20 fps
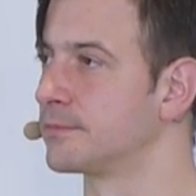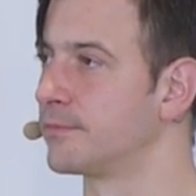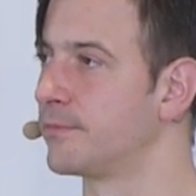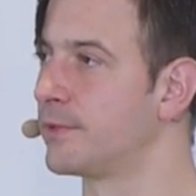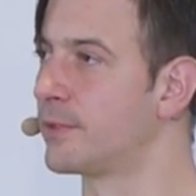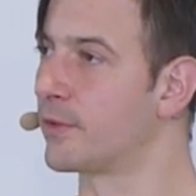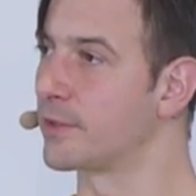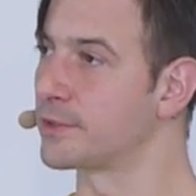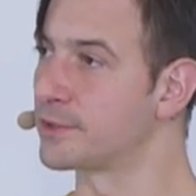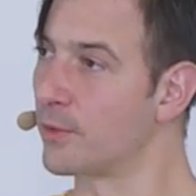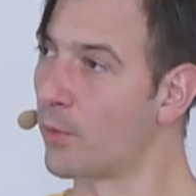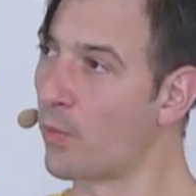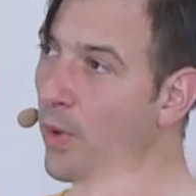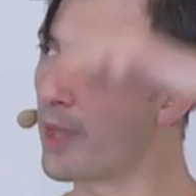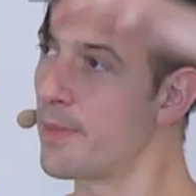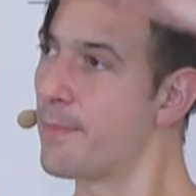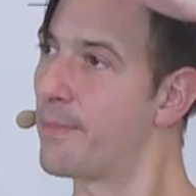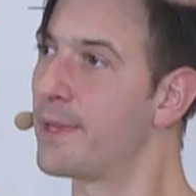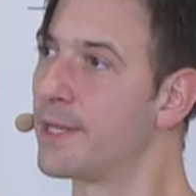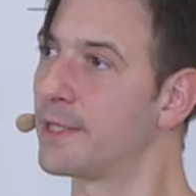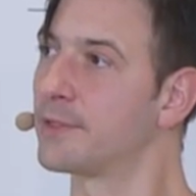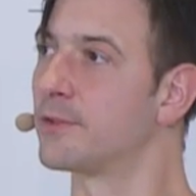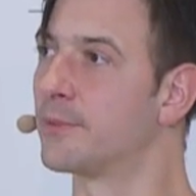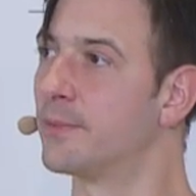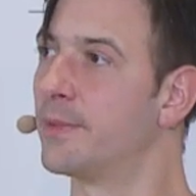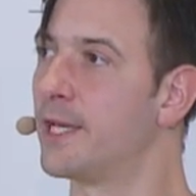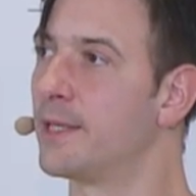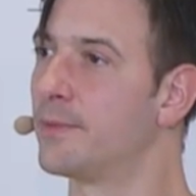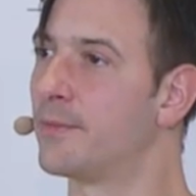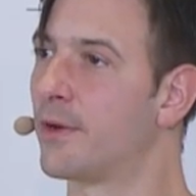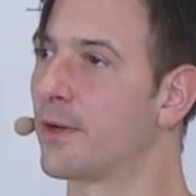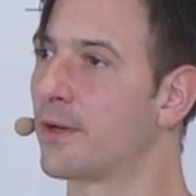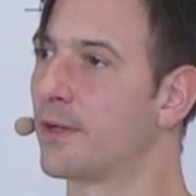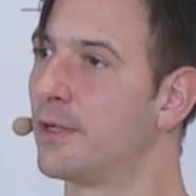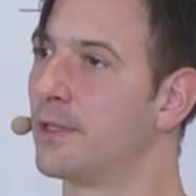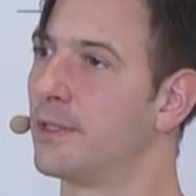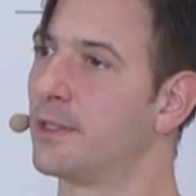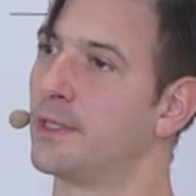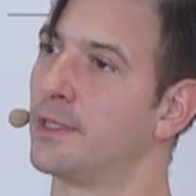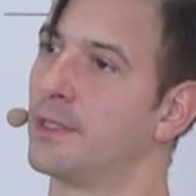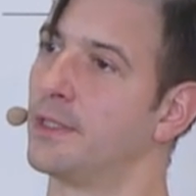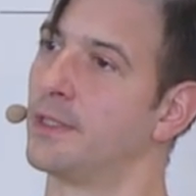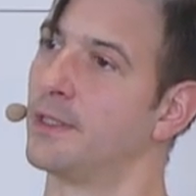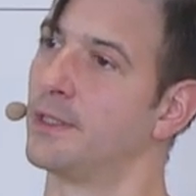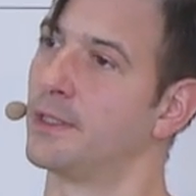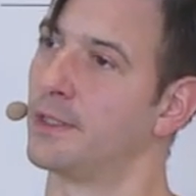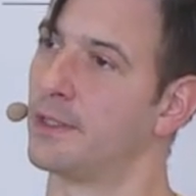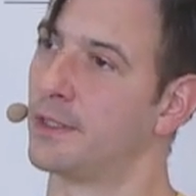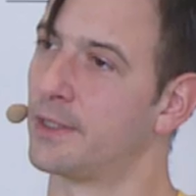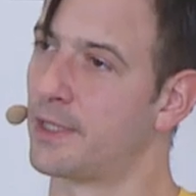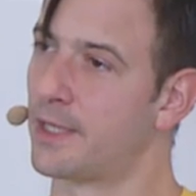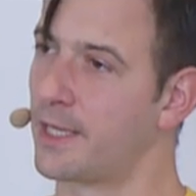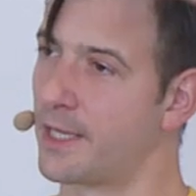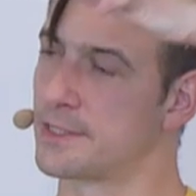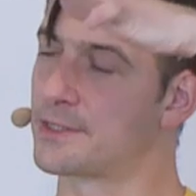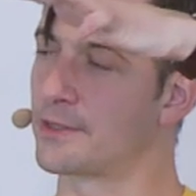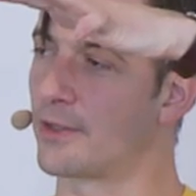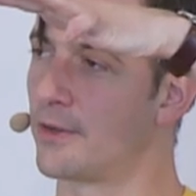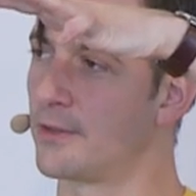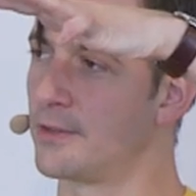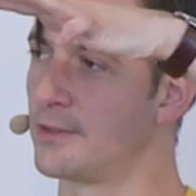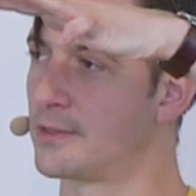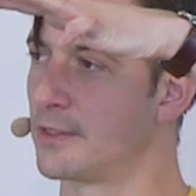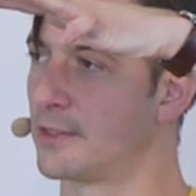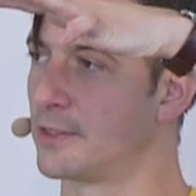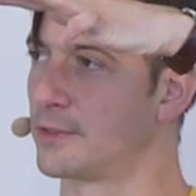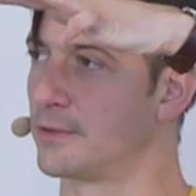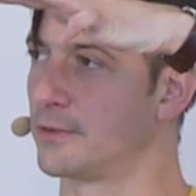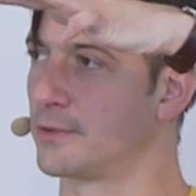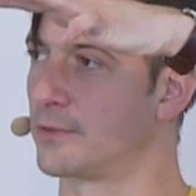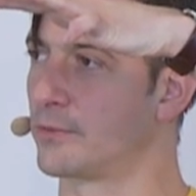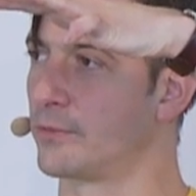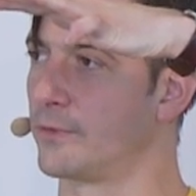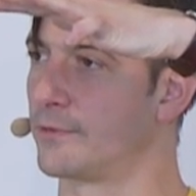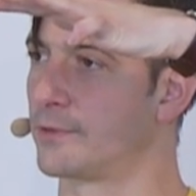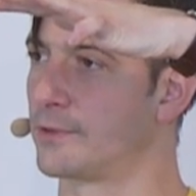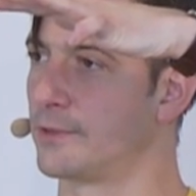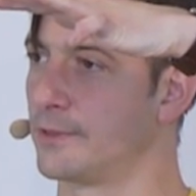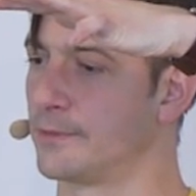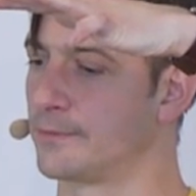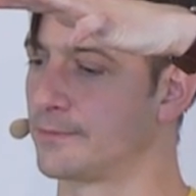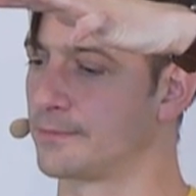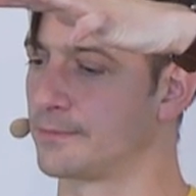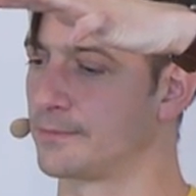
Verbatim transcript: Because the one big domain model has all these issues we've seen.